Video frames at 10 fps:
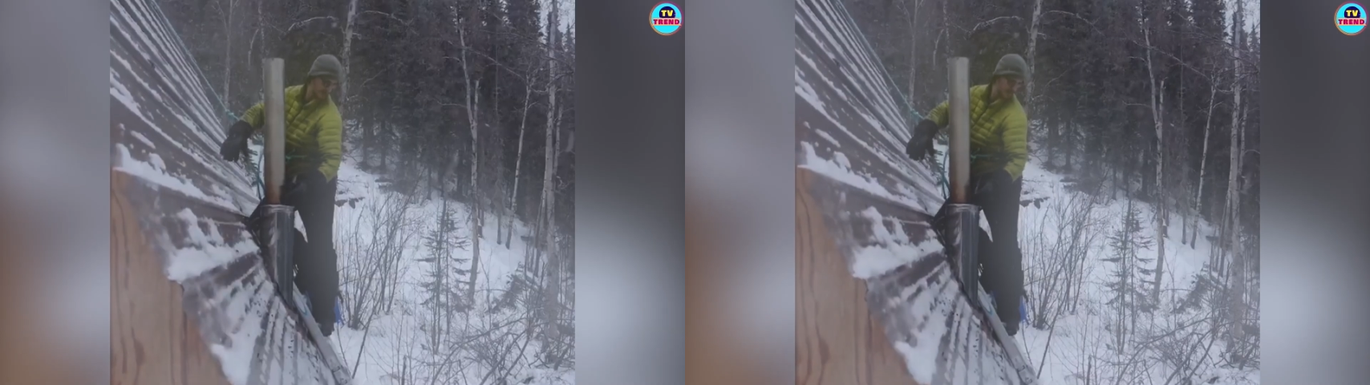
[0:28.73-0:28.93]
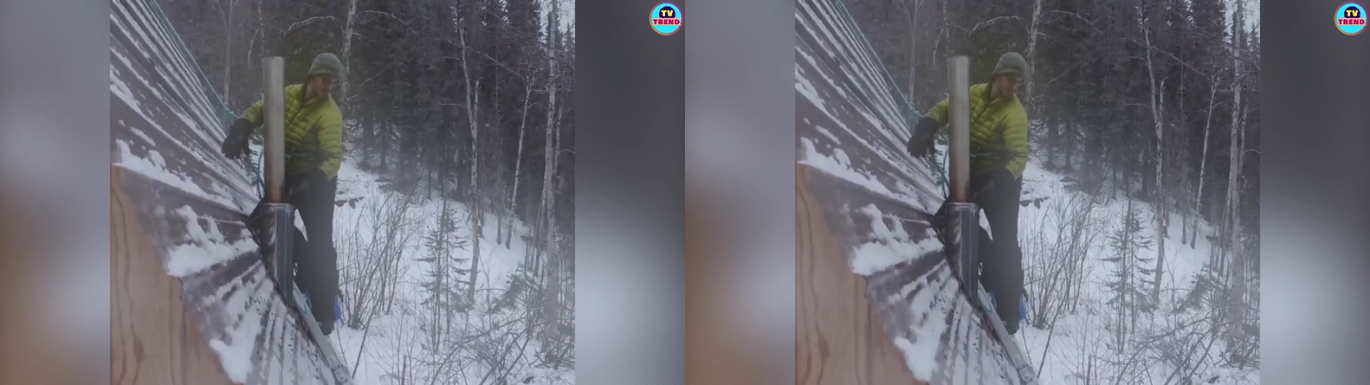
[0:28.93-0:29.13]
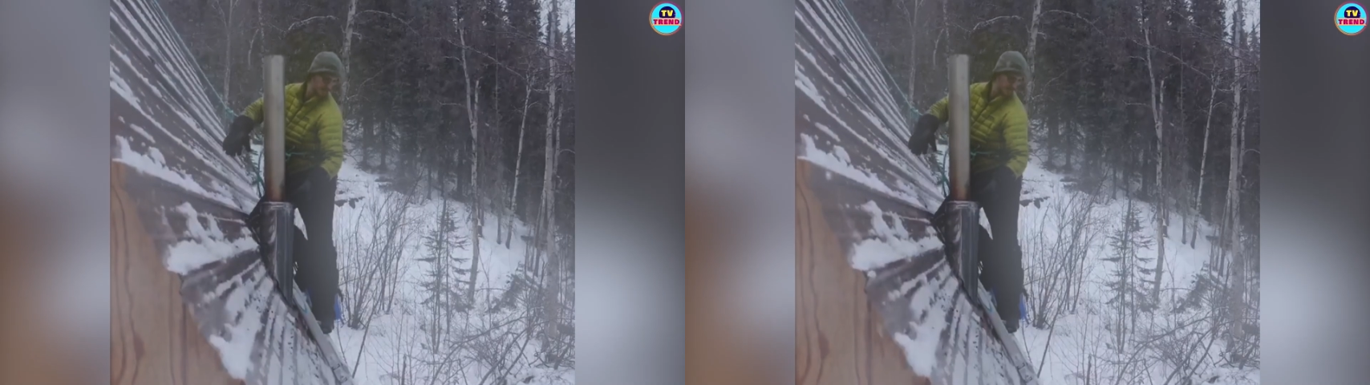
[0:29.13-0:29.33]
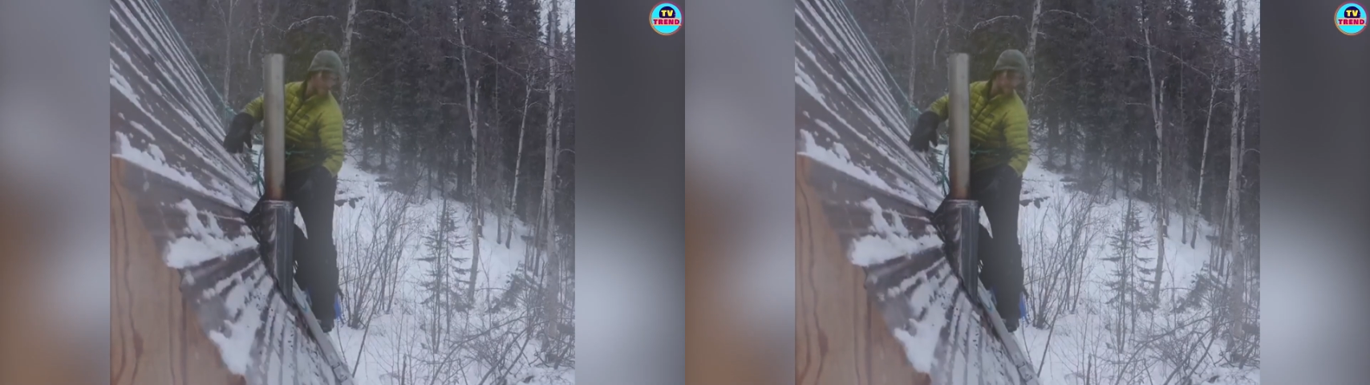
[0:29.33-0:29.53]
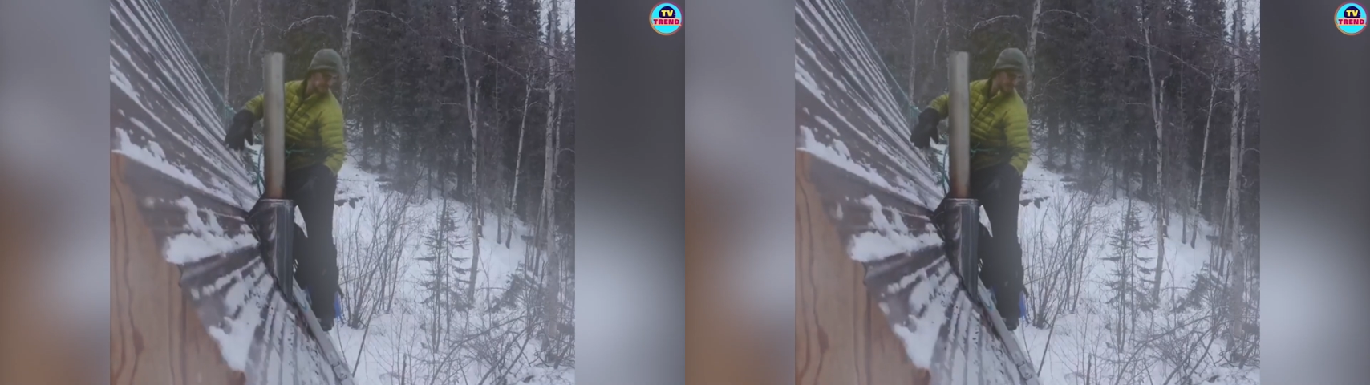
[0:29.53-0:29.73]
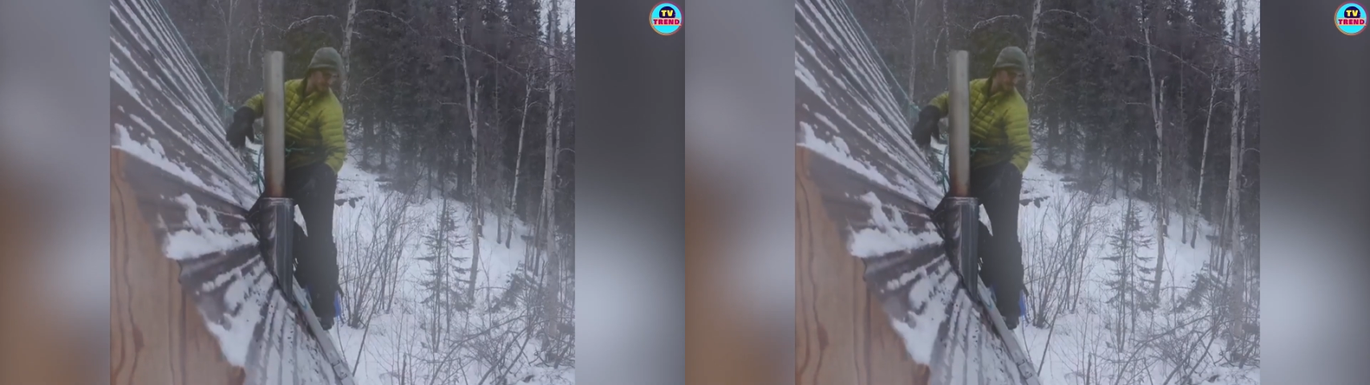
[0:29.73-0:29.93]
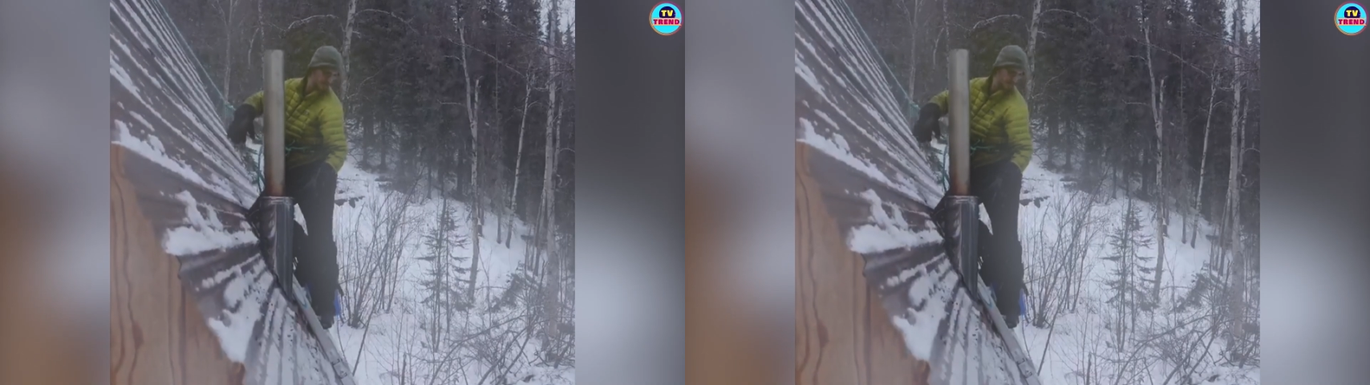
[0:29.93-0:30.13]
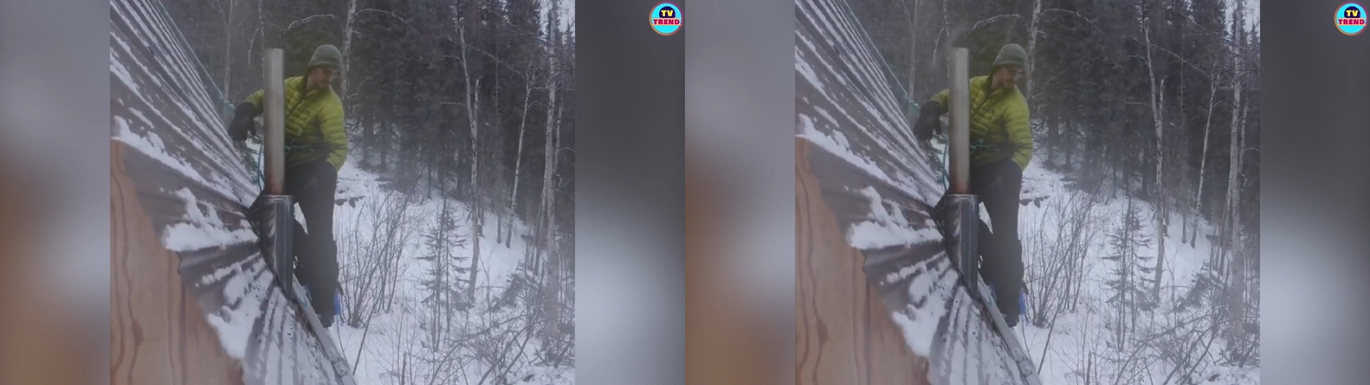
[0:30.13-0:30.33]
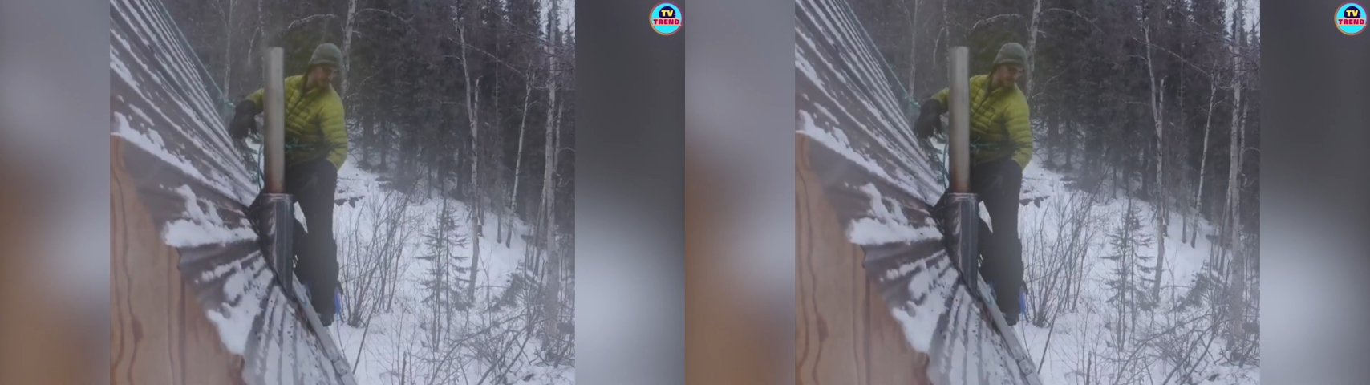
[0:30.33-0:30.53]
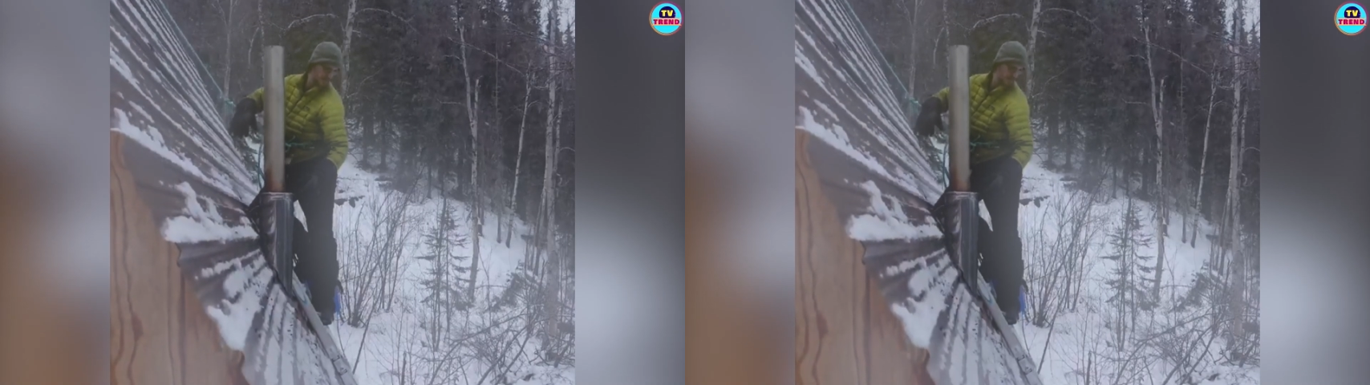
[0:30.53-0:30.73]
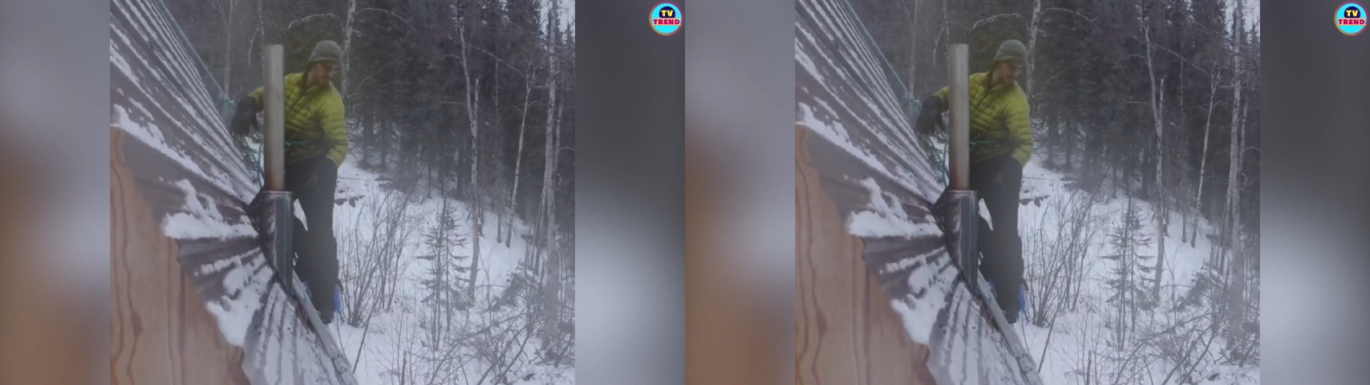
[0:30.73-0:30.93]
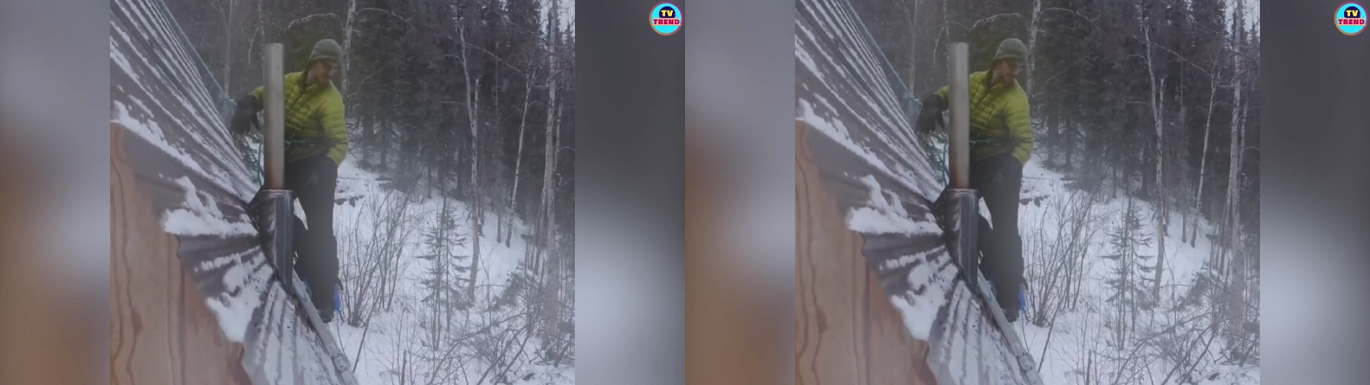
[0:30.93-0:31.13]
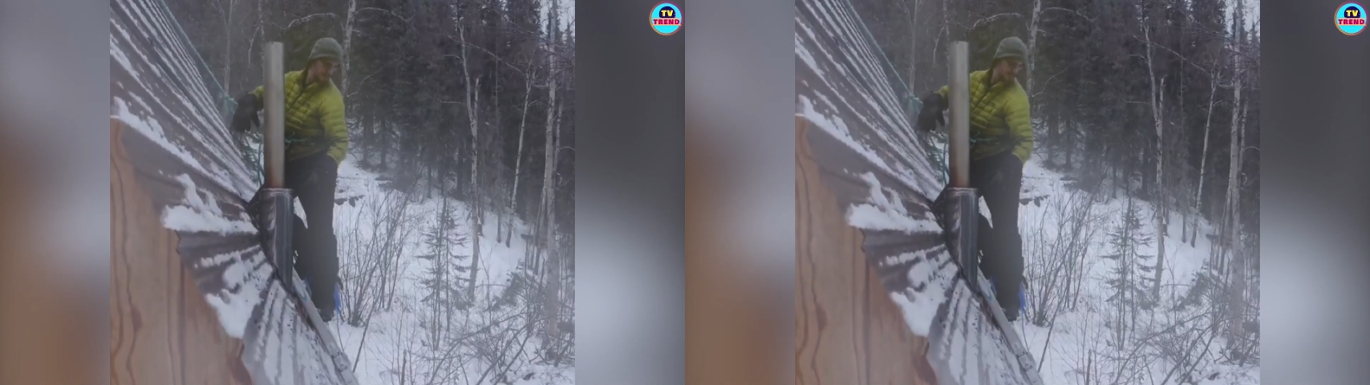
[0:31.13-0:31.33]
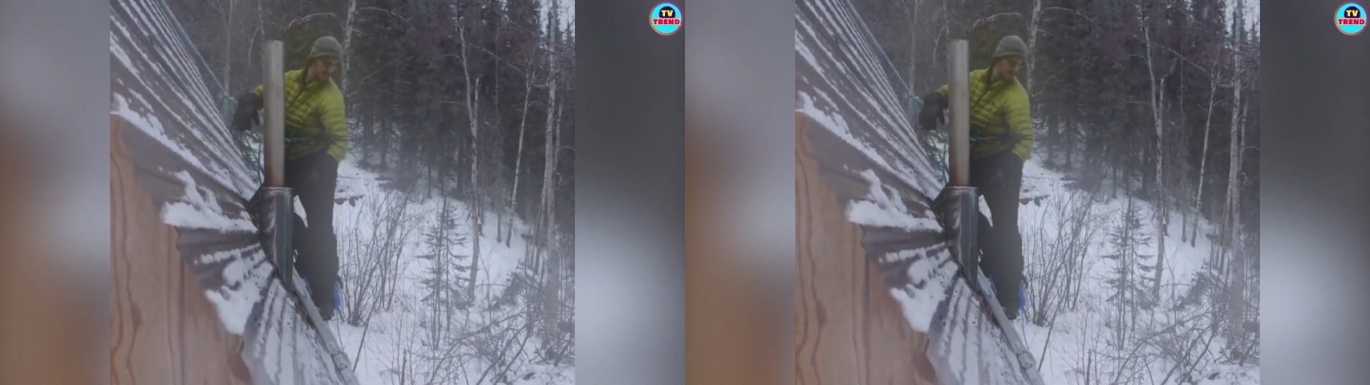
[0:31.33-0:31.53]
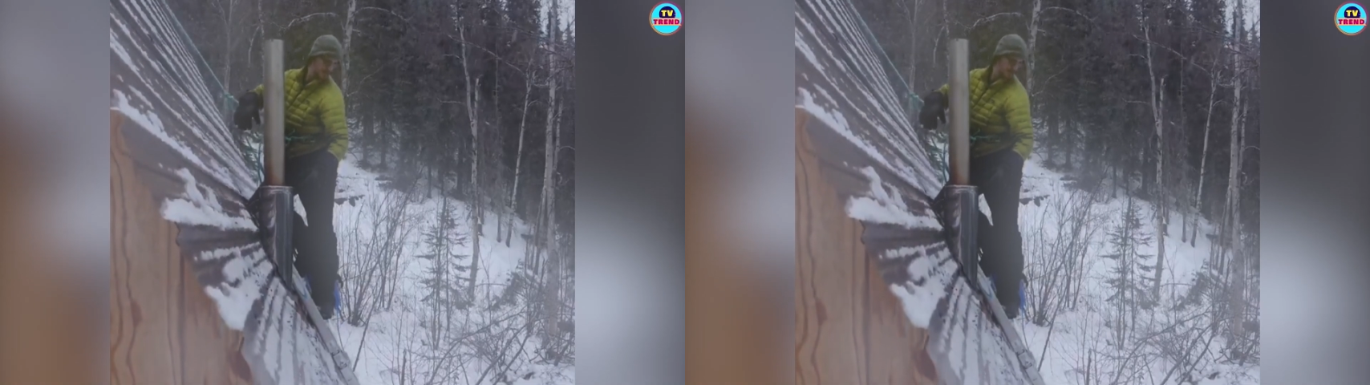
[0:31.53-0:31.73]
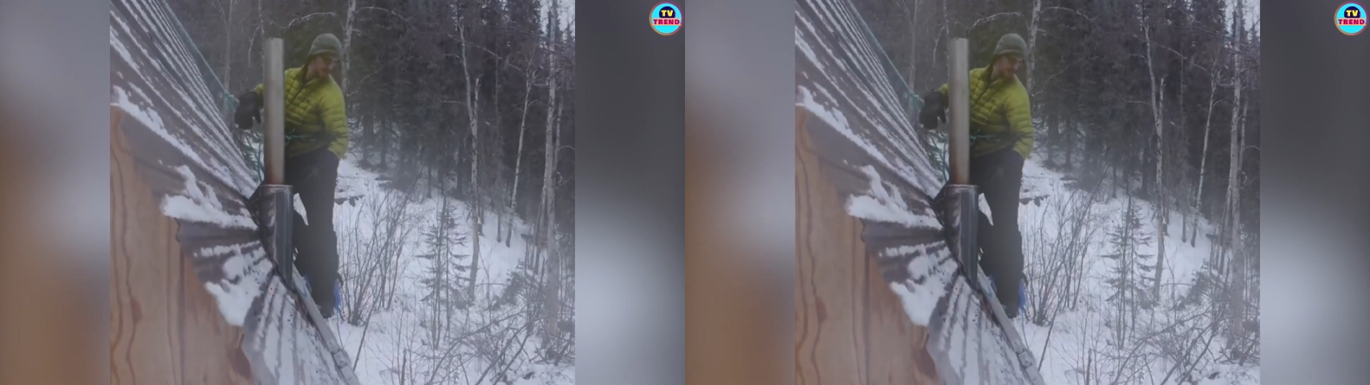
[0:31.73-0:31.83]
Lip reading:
Nobody's mouth can be seen.